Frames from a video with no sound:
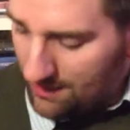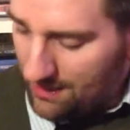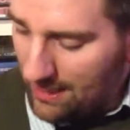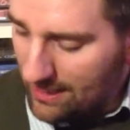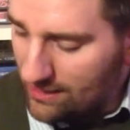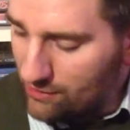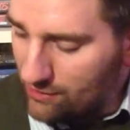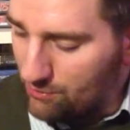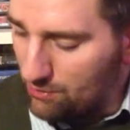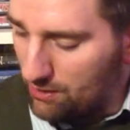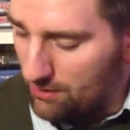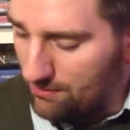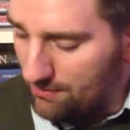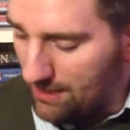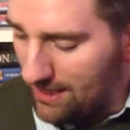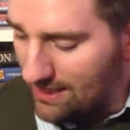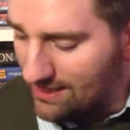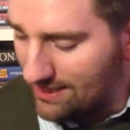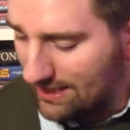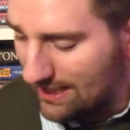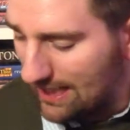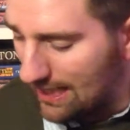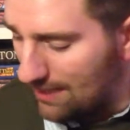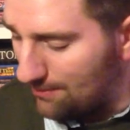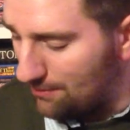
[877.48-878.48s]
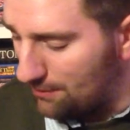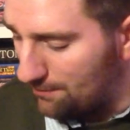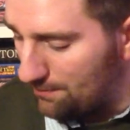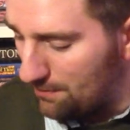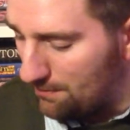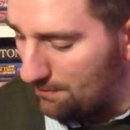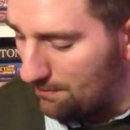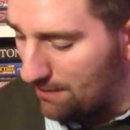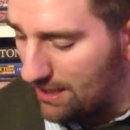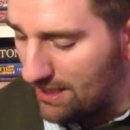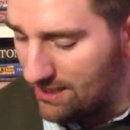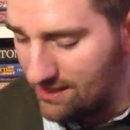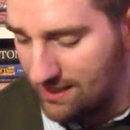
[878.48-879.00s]
Next one is a game I've
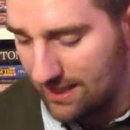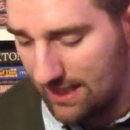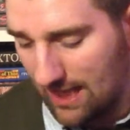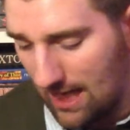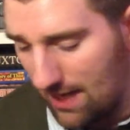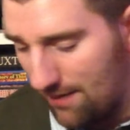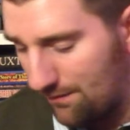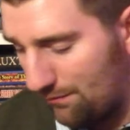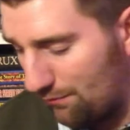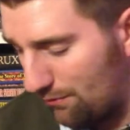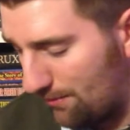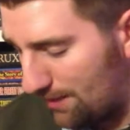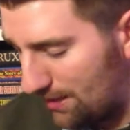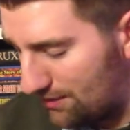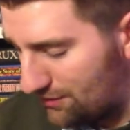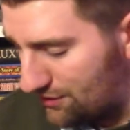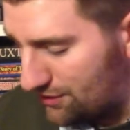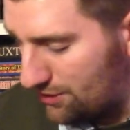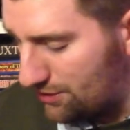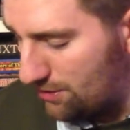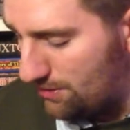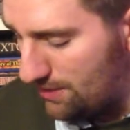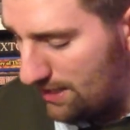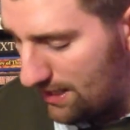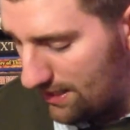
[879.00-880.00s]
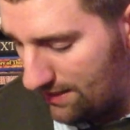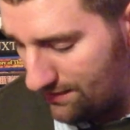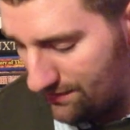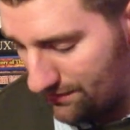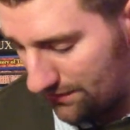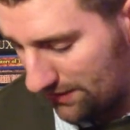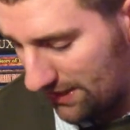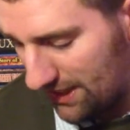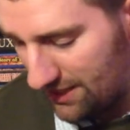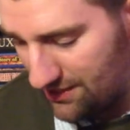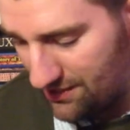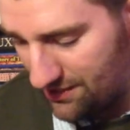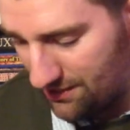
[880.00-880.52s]
been meaning to get for about 2 years,
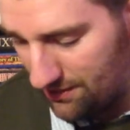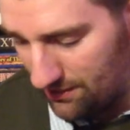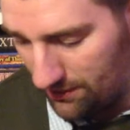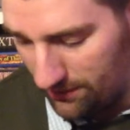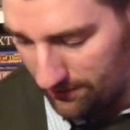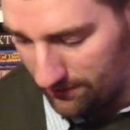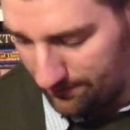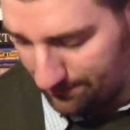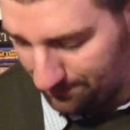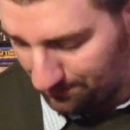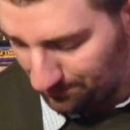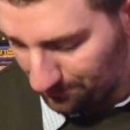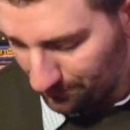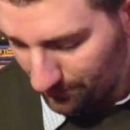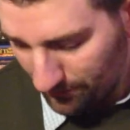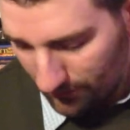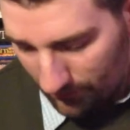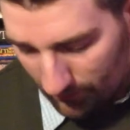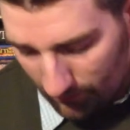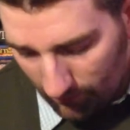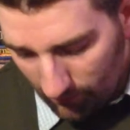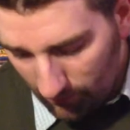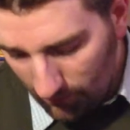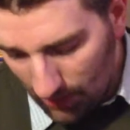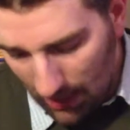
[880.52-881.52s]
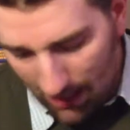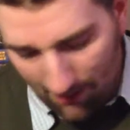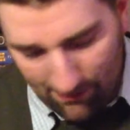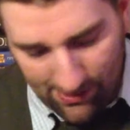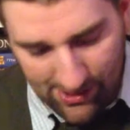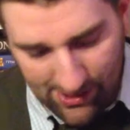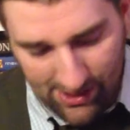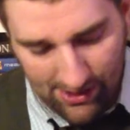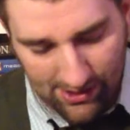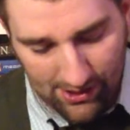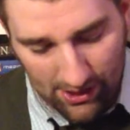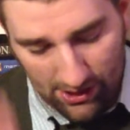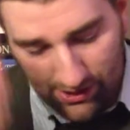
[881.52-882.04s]
I kid you not. Ever
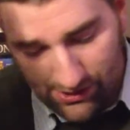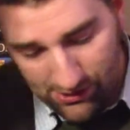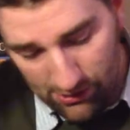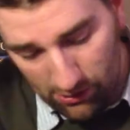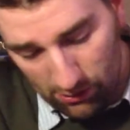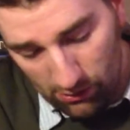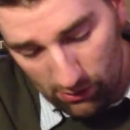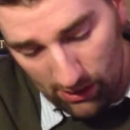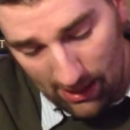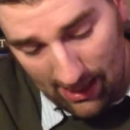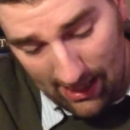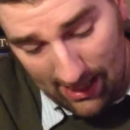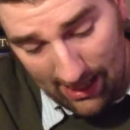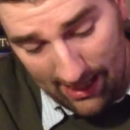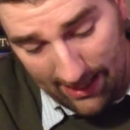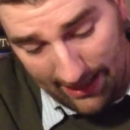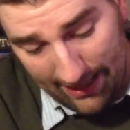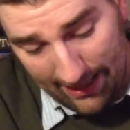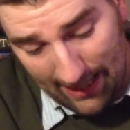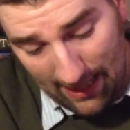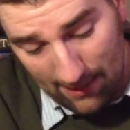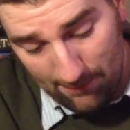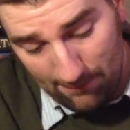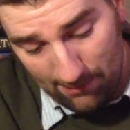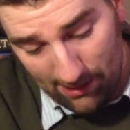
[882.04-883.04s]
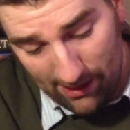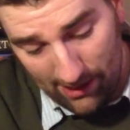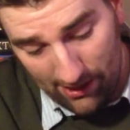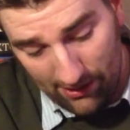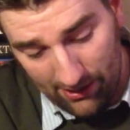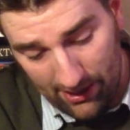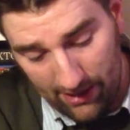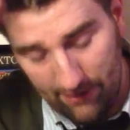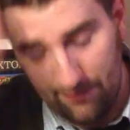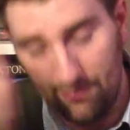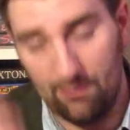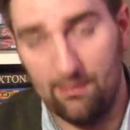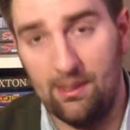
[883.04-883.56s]
since I saw a gameplay
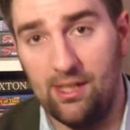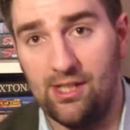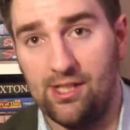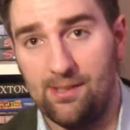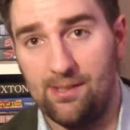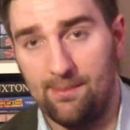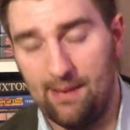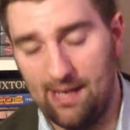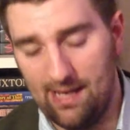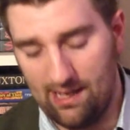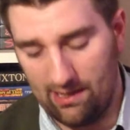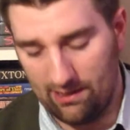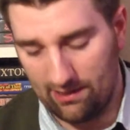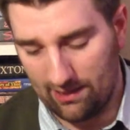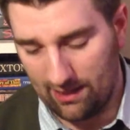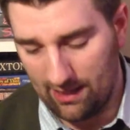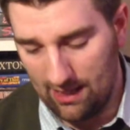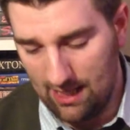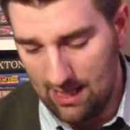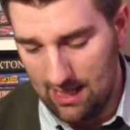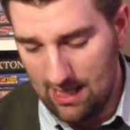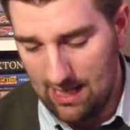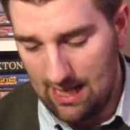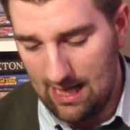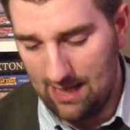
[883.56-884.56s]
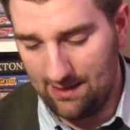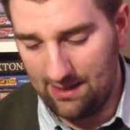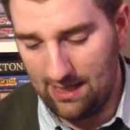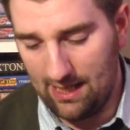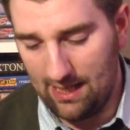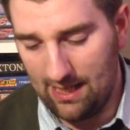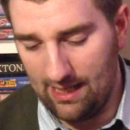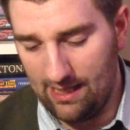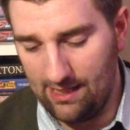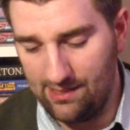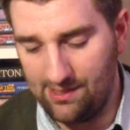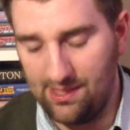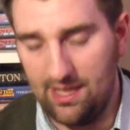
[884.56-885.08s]
on it from Ninjabearhug, and
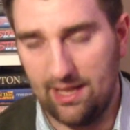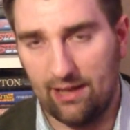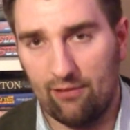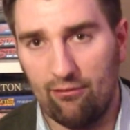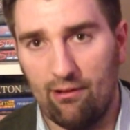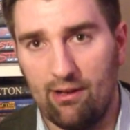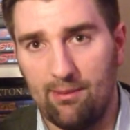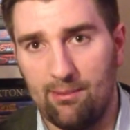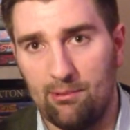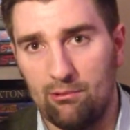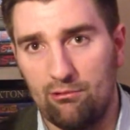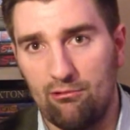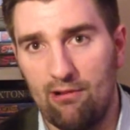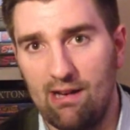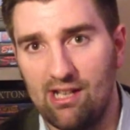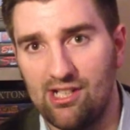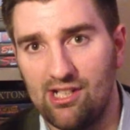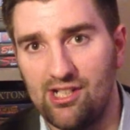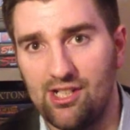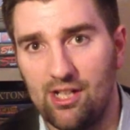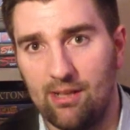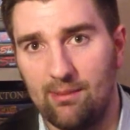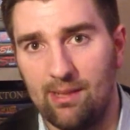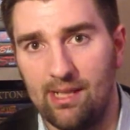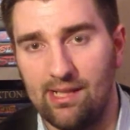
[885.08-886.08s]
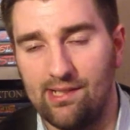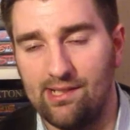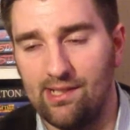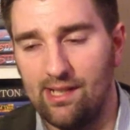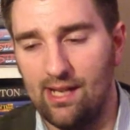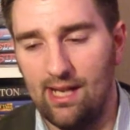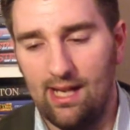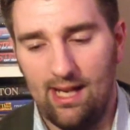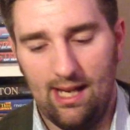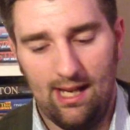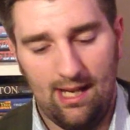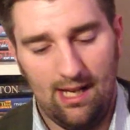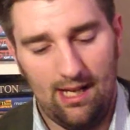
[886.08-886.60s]
that is the Incredible Crash Dummies.
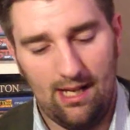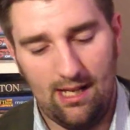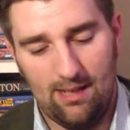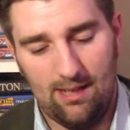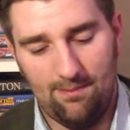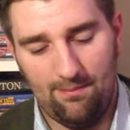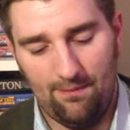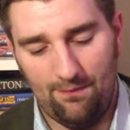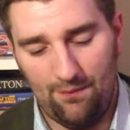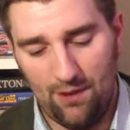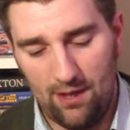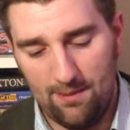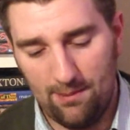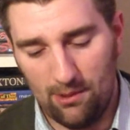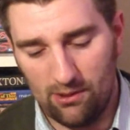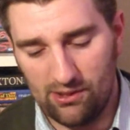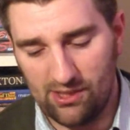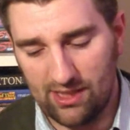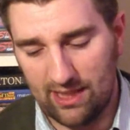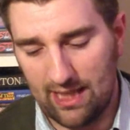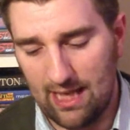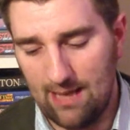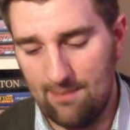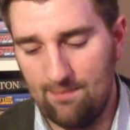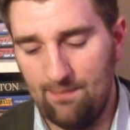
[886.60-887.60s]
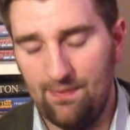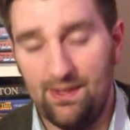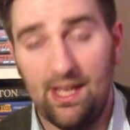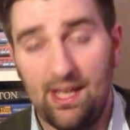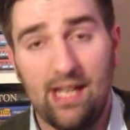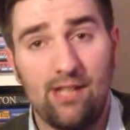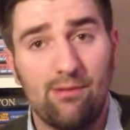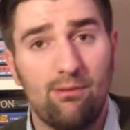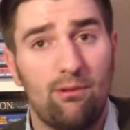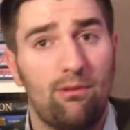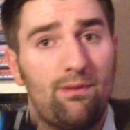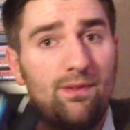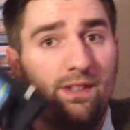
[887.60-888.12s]
Fully boxed again.
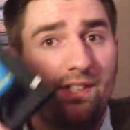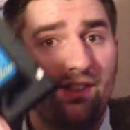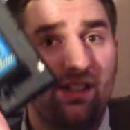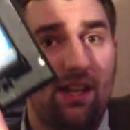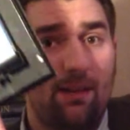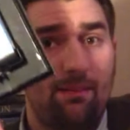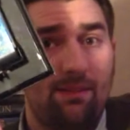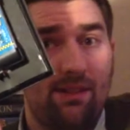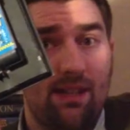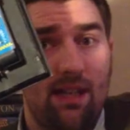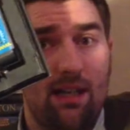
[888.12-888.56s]
These are all from the same